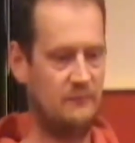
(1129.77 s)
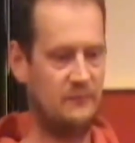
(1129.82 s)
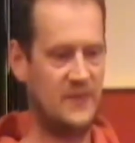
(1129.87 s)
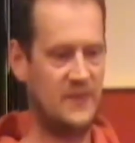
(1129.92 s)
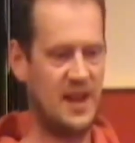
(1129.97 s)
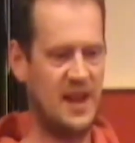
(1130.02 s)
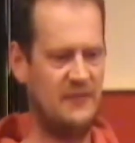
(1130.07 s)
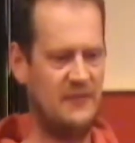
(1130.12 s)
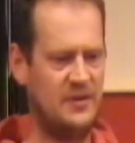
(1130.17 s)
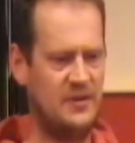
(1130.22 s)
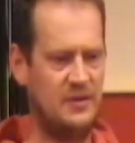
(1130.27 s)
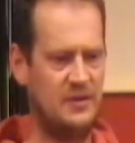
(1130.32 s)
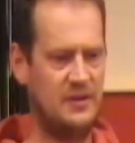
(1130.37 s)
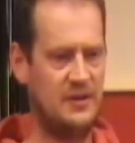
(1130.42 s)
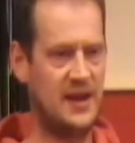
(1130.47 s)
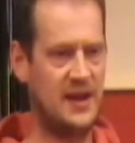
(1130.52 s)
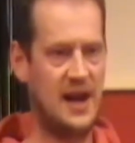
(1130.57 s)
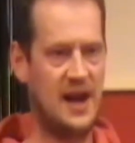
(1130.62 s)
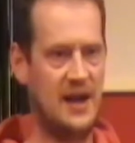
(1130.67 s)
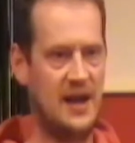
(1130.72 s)
If you're
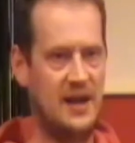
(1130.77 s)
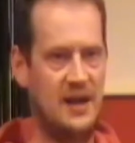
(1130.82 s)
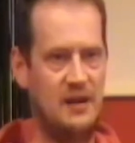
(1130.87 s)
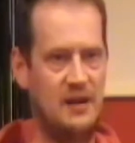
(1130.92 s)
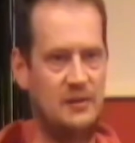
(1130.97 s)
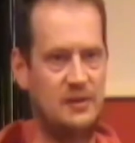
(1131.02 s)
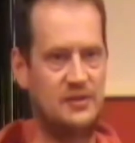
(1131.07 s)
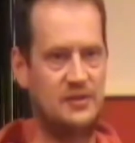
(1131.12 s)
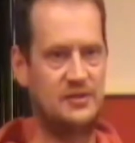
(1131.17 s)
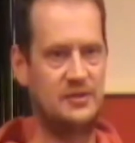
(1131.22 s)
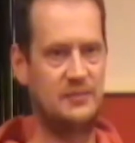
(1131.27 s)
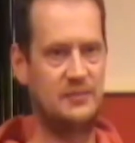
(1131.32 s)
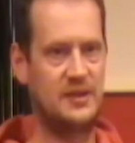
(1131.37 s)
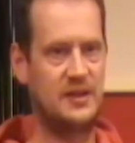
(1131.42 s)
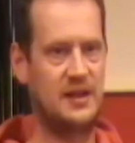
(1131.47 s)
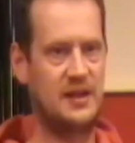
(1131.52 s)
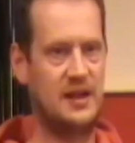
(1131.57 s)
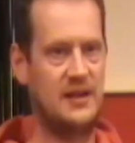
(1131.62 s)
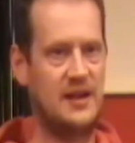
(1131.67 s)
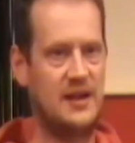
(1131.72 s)
doing I/O or
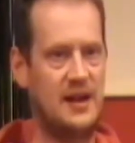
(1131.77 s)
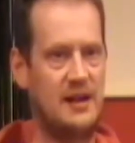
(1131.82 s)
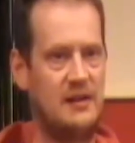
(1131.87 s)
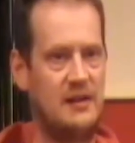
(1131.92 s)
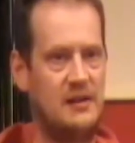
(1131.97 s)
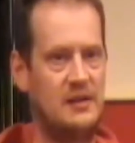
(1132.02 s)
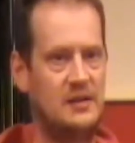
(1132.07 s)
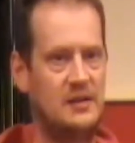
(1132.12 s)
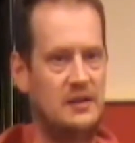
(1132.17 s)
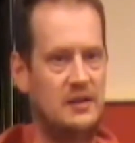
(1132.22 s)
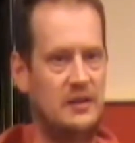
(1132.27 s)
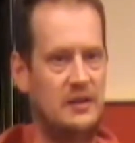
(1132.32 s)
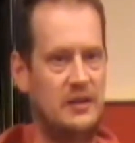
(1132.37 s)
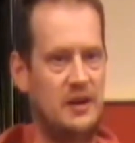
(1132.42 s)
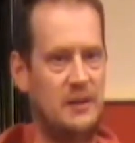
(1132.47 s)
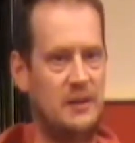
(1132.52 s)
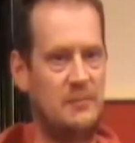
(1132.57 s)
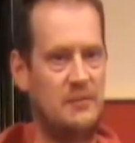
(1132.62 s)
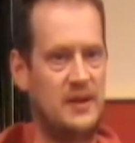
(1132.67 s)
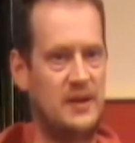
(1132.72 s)
something like that,
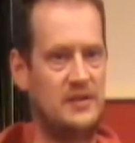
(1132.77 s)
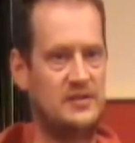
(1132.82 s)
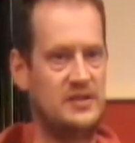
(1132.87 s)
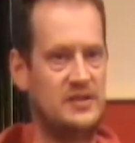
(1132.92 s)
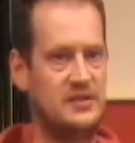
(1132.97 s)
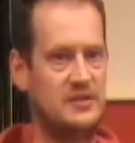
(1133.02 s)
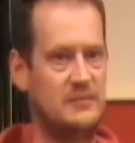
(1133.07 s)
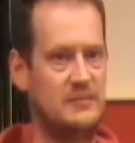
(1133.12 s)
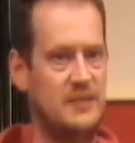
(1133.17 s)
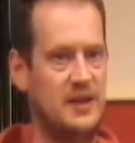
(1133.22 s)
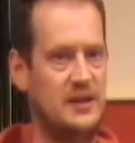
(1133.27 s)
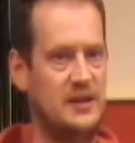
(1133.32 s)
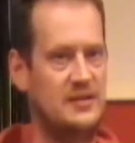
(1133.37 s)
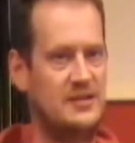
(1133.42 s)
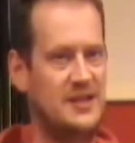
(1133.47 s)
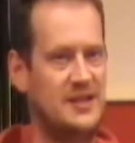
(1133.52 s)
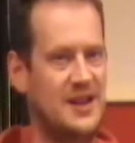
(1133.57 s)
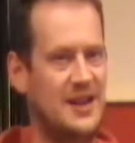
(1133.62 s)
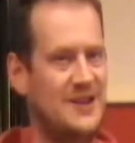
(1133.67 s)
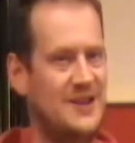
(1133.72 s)
the operating system may
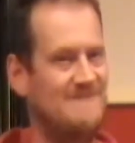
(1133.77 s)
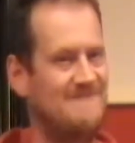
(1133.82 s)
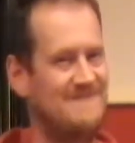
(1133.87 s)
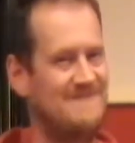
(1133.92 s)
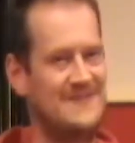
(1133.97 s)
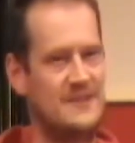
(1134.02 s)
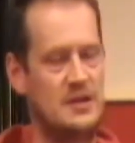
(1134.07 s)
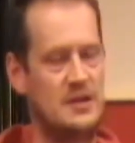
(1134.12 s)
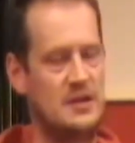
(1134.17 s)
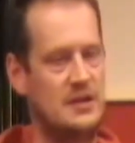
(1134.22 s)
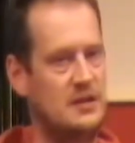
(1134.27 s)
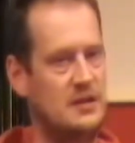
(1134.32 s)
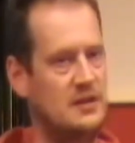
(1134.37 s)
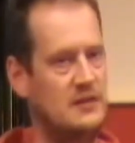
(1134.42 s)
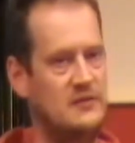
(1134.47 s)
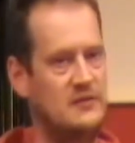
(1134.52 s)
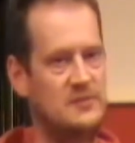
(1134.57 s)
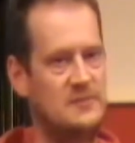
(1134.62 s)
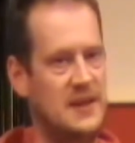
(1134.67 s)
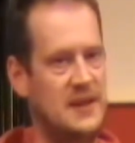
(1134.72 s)
decide
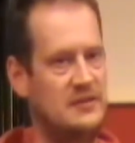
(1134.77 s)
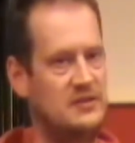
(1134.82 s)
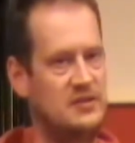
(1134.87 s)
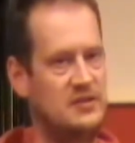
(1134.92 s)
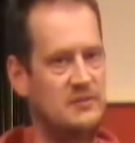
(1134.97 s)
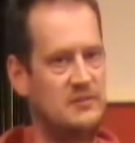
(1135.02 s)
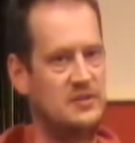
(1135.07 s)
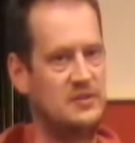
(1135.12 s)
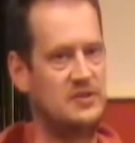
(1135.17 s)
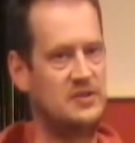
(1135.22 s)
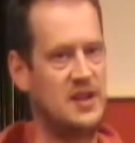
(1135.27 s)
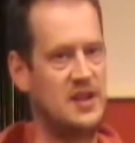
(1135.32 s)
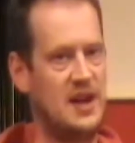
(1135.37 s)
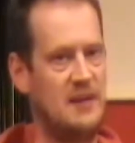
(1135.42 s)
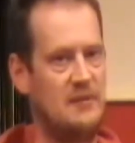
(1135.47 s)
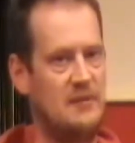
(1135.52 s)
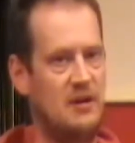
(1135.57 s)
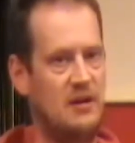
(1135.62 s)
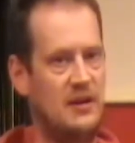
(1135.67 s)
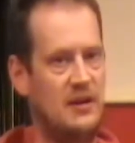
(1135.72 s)
you've spent too much
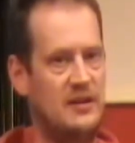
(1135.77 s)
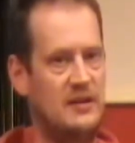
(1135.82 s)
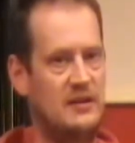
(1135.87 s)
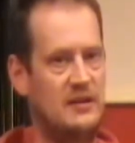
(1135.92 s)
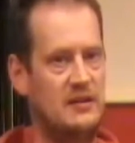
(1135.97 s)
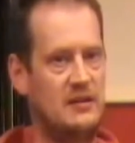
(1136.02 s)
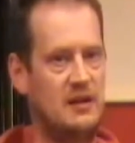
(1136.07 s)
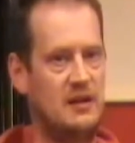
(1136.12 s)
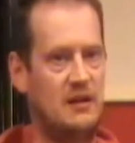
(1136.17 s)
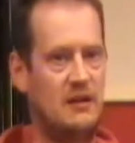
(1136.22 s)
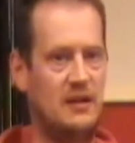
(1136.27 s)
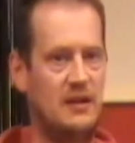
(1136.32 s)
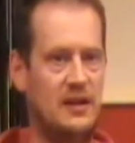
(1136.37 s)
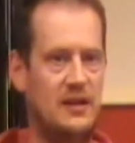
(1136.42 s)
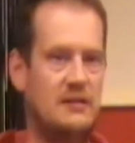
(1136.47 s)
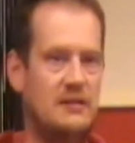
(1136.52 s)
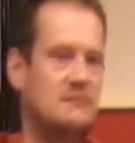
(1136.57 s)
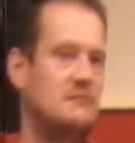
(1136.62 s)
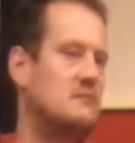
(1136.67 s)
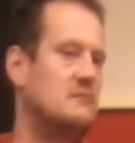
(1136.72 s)
time hogging
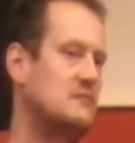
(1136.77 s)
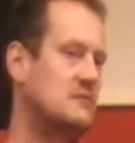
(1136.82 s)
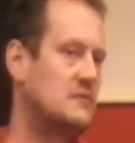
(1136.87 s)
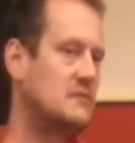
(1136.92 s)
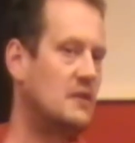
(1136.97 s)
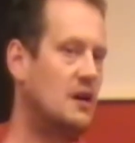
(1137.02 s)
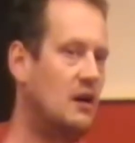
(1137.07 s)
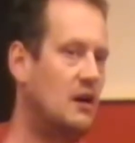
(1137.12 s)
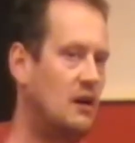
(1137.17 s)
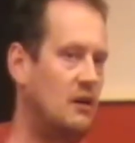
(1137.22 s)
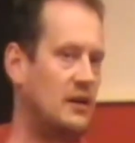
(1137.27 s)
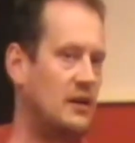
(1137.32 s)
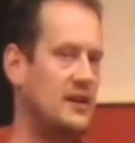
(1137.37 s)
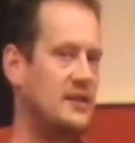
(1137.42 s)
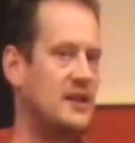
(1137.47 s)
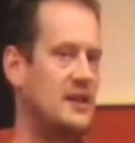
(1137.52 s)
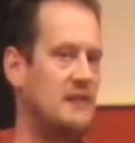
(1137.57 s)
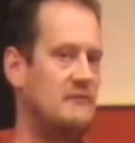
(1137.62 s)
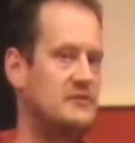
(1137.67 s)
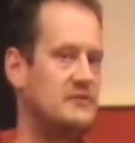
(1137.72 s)

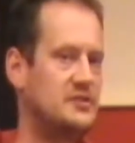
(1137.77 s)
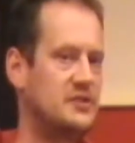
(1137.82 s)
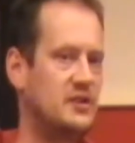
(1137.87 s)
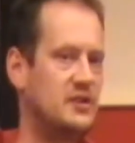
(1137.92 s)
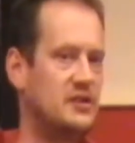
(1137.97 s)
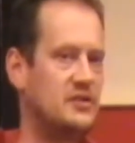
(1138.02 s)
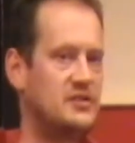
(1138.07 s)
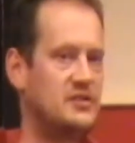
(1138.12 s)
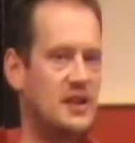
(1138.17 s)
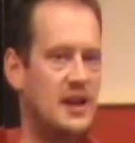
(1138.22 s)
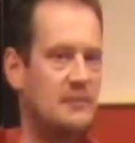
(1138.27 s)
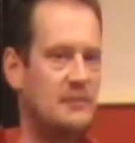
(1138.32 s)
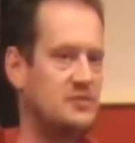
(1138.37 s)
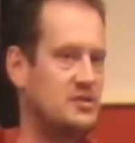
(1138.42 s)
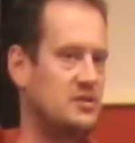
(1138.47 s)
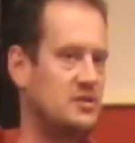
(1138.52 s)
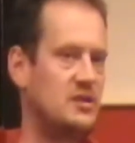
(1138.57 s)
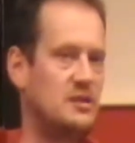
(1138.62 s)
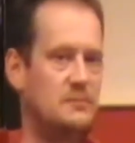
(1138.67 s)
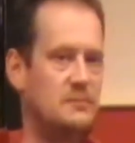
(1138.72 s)
that resource. I'm
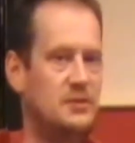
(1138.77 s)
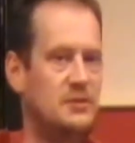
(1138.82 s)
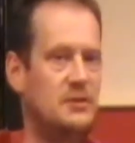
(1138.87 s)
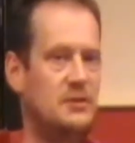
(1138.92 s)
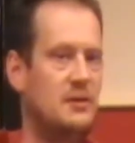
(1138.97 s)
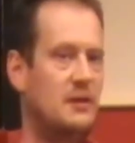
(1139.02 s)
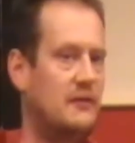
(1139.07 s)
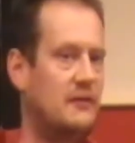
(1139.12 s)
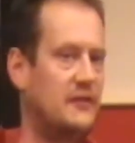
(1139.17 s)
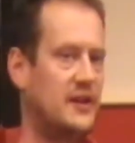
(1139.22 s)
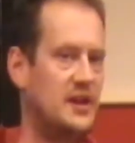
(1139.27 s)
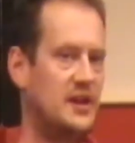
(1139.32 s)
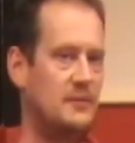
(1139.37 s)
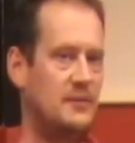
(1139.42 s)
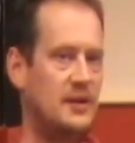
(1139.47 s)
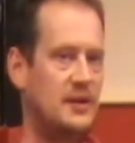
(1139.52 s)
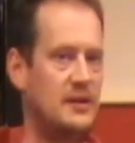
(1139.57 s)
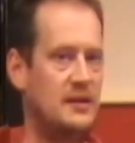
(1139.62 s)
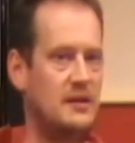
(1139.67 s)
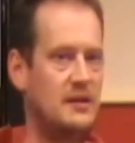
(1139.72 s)
just going to boot you off anyway.